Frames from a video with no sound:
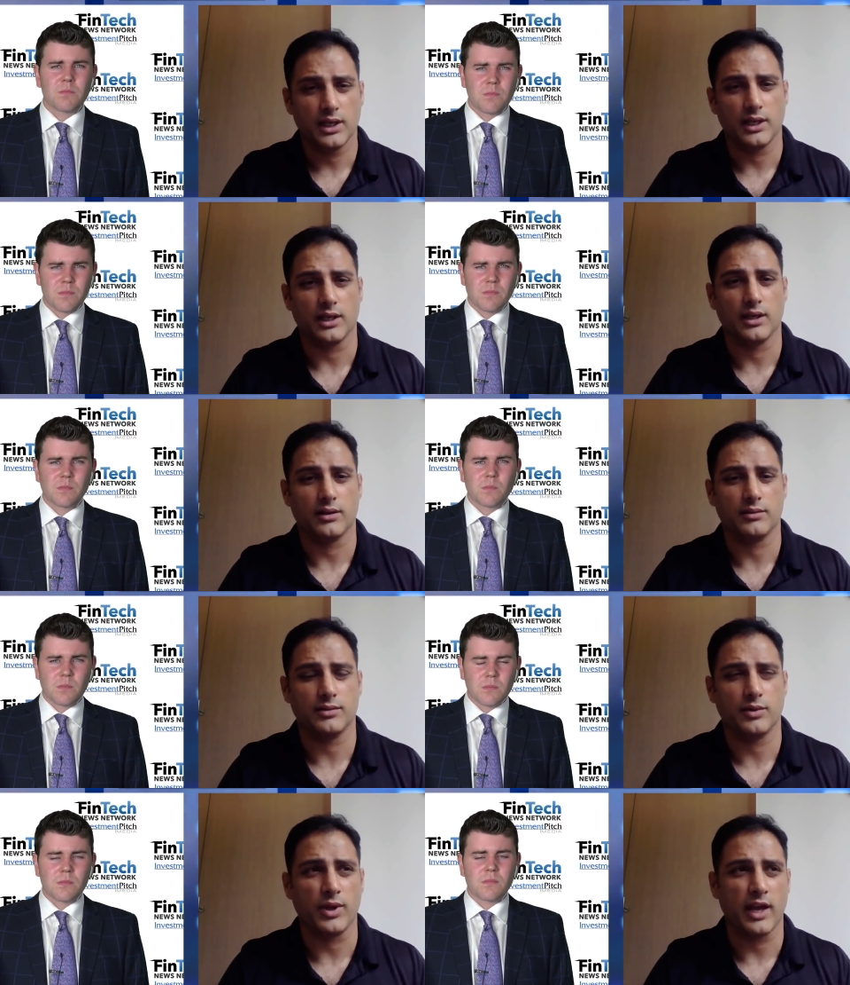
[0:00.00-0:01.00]

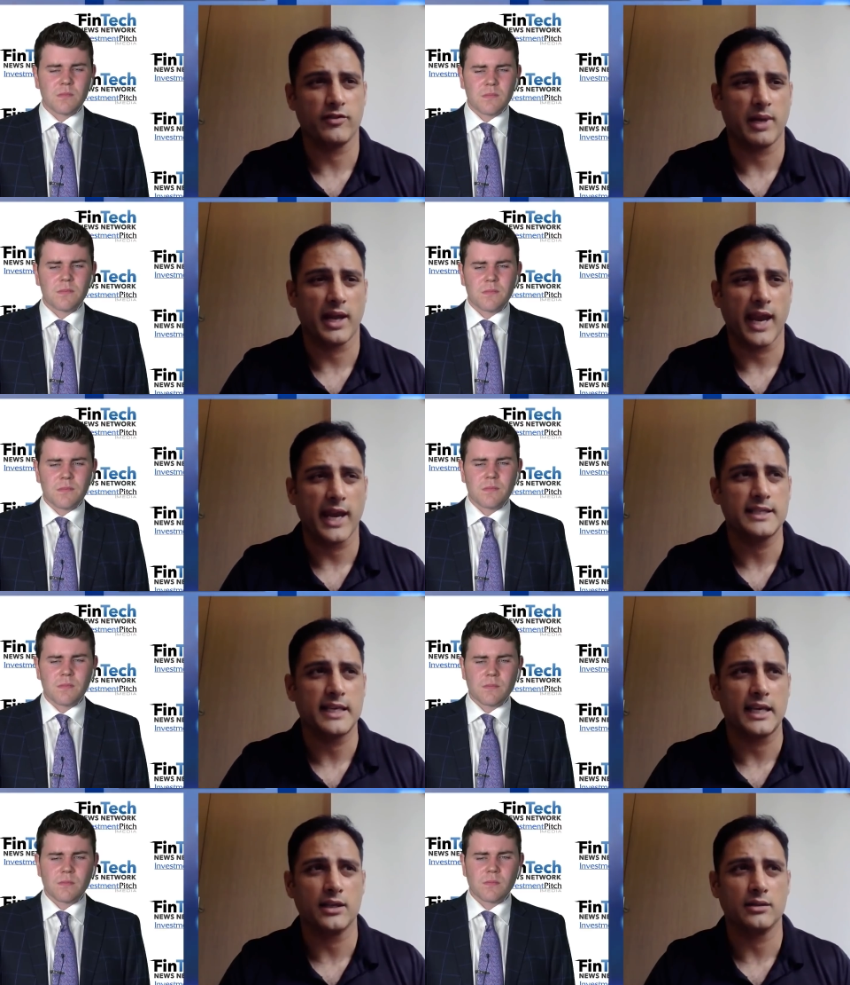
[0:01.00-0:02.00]
Speaker 1: Um, we have about
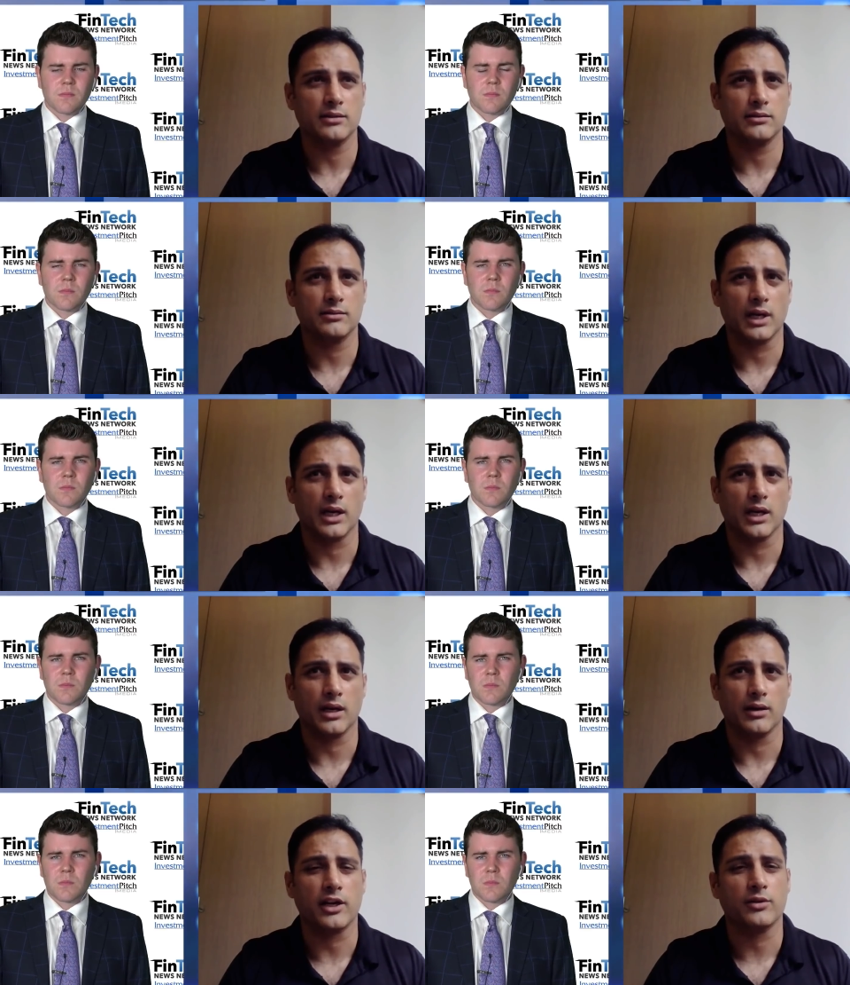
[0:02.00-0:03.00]
18
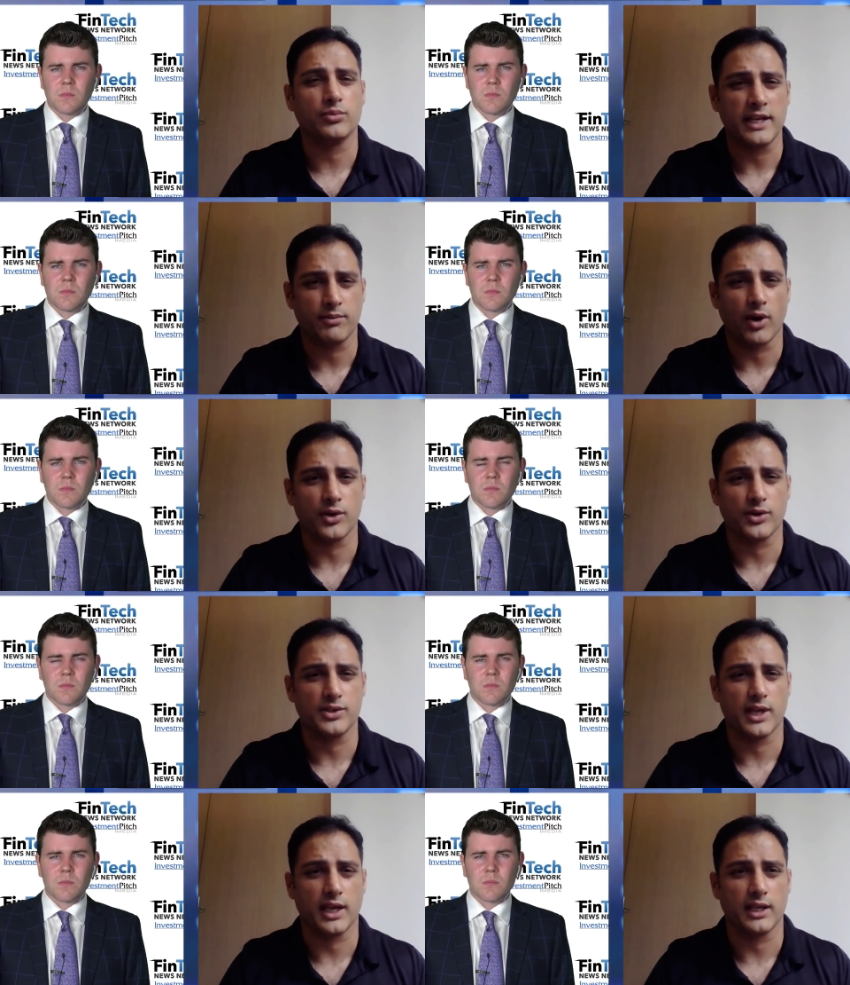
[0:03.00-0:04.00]
uh, enterprise
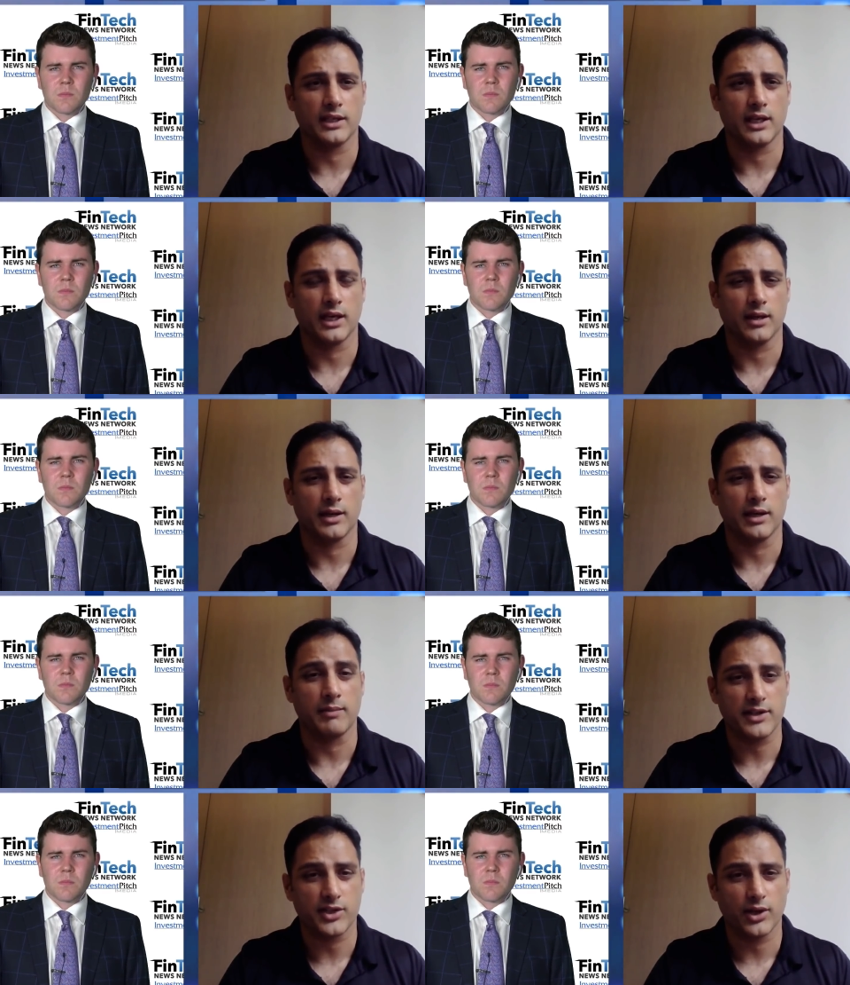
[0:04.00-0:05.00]
partners in uh, in
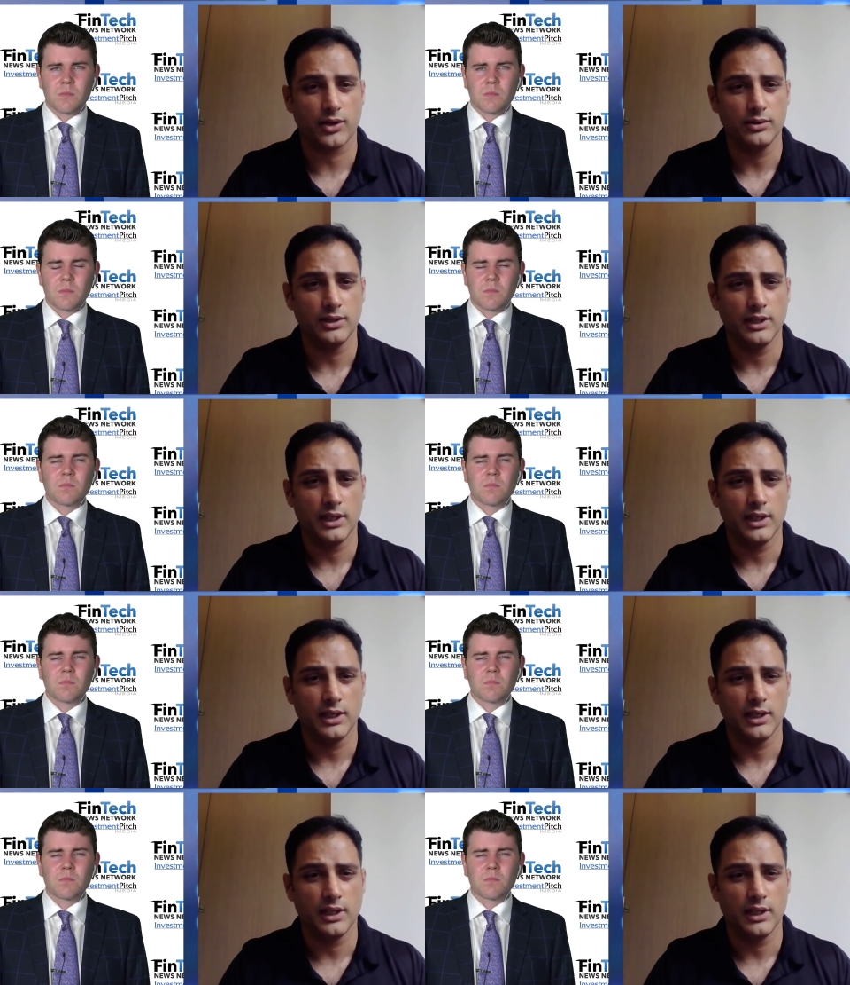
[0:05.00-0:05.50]
Mexico.